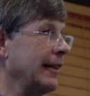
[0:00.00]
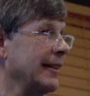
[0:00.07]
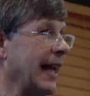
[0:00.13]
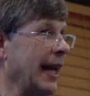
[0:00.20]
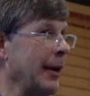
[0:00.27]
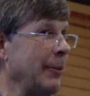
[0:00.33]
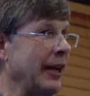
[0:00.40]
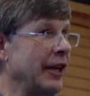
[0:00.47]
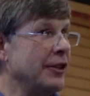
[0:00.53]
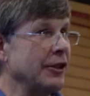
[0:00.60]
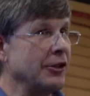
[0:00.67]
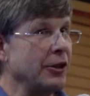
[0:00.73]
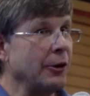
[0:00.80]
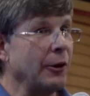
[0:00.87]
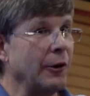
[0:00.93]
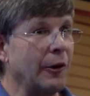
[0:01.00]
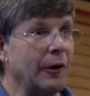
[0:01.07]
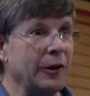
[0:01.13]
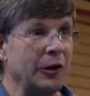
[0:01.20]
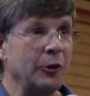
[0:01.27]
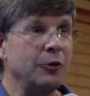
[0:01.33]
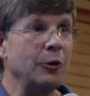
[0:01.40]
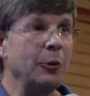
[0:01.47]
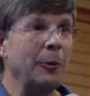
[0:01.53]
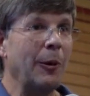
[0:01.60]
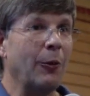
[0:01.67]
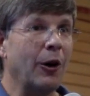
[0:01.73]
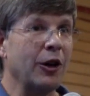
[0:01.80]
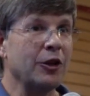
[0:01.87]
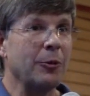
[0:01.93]
these animations. You can go on YouTube
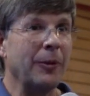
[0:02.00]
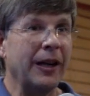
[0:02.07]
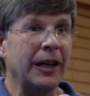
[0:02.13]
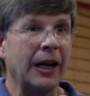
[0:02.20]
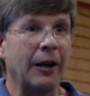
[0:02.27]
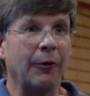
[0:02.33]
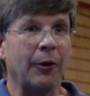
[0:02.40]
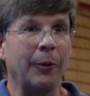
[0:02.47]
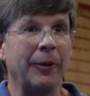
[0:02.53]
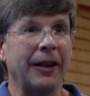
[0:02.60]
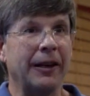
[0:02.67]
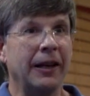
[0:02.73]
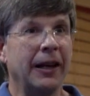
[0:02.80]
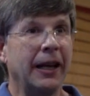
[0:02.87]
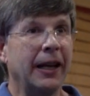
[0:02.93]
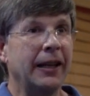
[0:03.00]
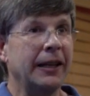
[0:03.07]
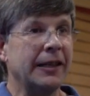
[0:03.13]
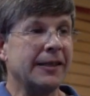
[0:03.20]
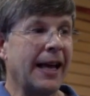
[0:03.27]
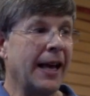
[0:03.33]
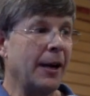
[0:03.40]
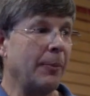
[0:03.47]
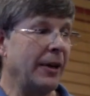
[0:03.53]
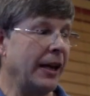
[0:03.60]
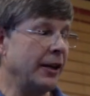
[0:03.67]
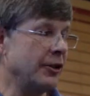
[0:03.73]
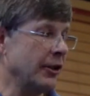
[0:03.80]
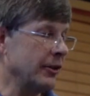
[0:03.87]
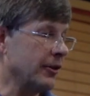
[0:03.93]
and watch many of them. And these
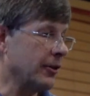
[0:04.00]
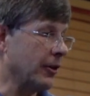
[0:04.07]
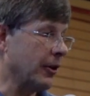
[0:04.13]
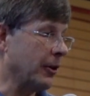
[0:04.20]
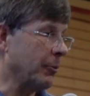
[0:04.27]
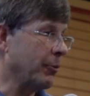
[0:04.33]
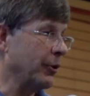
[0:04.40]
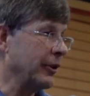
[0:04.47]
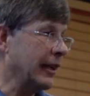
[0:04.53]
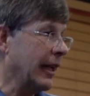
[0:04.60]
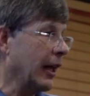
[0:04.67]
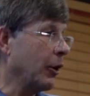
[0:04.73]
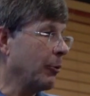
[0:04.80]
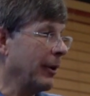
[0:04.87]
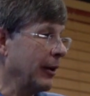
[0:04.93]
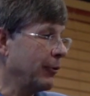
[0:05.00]
animations are put together by